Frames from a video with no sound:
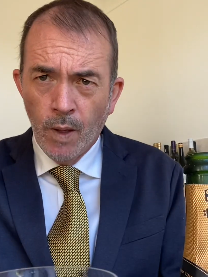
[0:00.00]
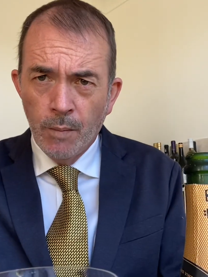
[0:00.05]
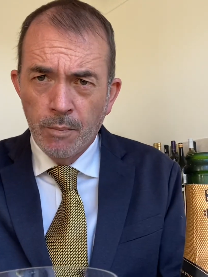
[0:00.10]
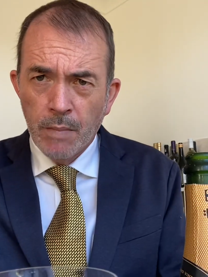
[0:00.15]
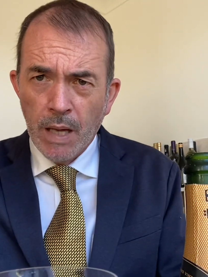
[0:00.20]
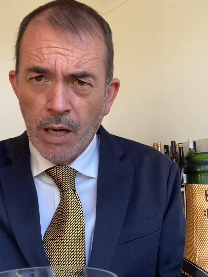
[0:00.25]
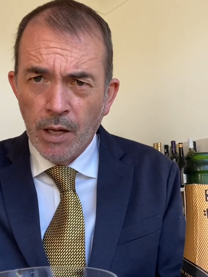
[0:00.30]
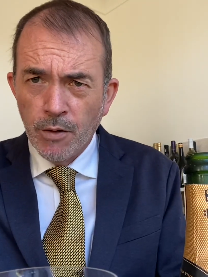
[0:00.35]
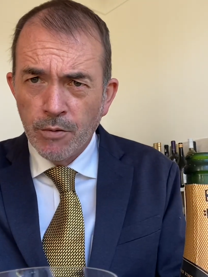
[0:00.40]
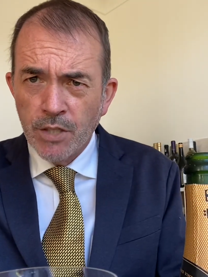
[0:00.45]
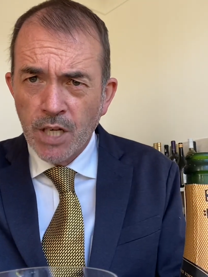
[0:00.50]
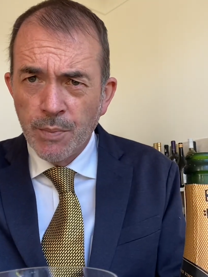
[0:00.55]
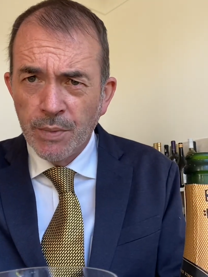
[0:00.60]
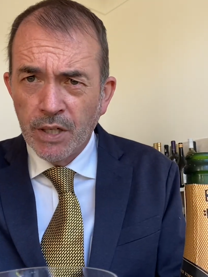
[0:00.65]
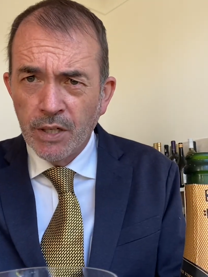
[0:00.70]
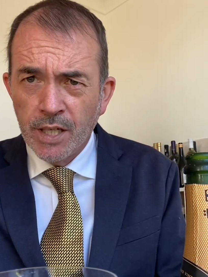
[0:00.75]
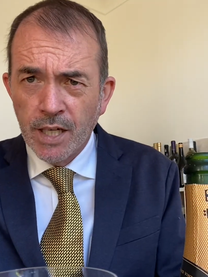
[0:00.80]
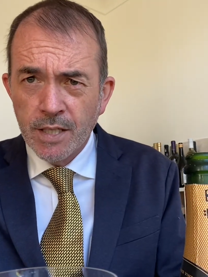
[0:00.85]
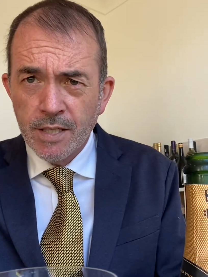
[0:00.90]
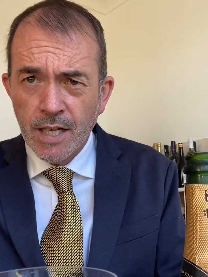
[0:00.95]
Hello, Jamie
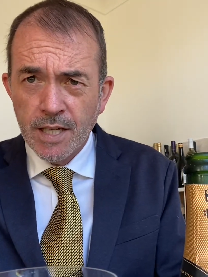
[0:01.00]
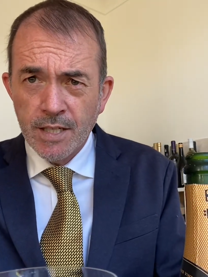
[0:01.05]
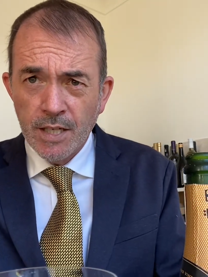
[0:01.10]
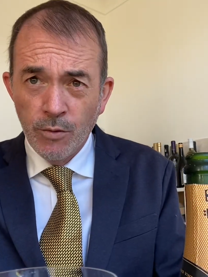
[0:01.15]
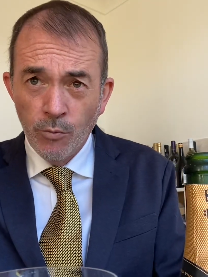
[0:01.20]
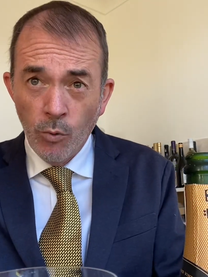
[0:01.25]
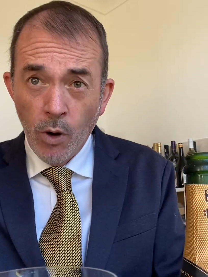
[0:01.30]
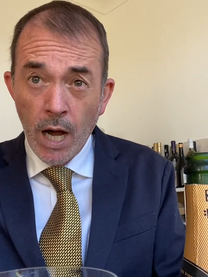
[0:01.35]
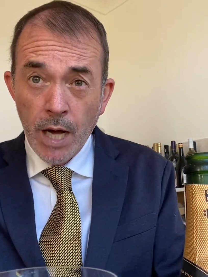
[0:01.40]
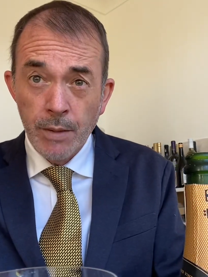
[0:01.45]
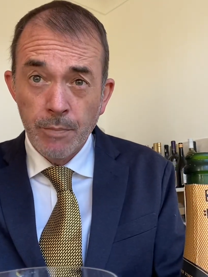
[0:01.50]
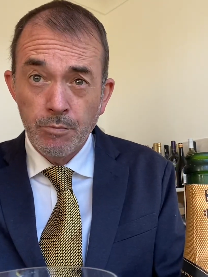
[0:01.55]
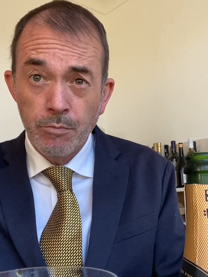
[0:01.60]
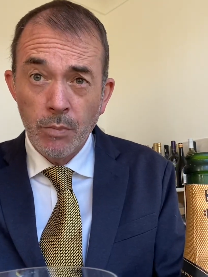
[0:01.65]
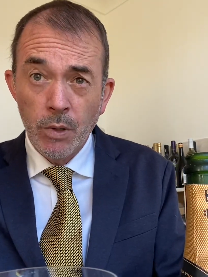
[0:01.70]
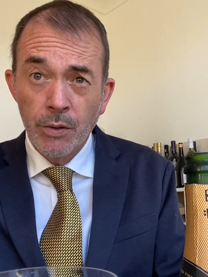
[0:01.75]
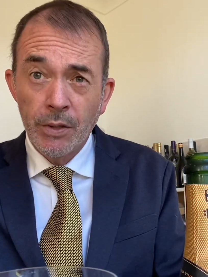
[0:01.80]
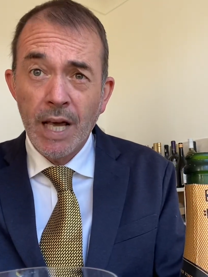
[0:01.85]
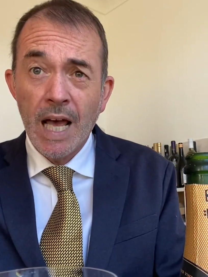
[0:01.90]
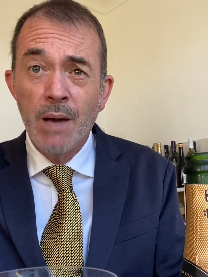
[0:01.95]
Goode here, tasting wine
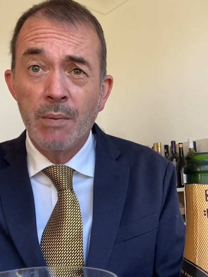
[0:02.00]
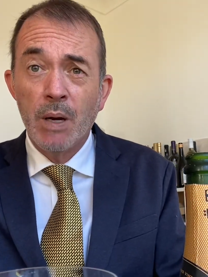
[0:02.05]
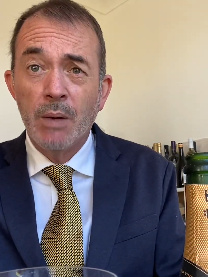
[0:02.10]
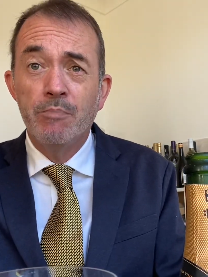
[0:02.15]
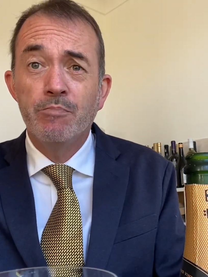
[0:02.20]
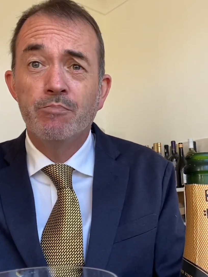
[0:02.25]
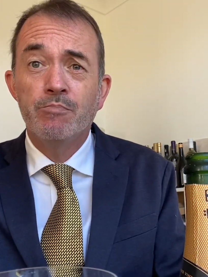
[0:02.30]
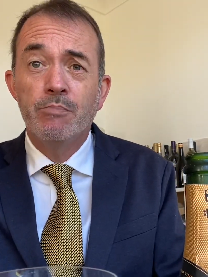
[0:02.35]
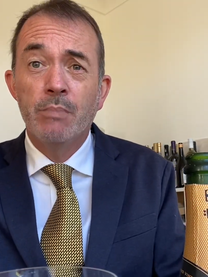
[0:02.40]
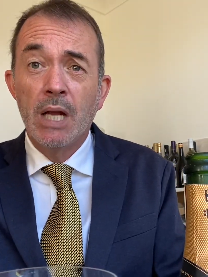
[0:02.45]
on camera.